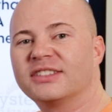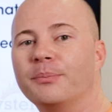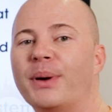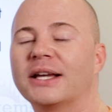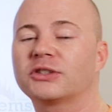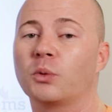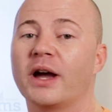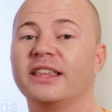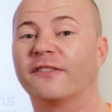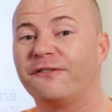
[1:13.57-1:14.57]
is the best
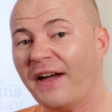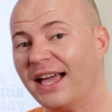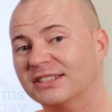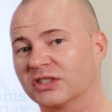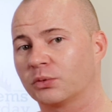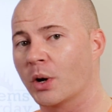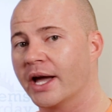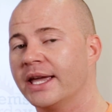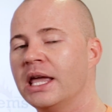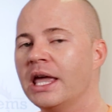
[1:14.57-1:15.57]
way, the fastest way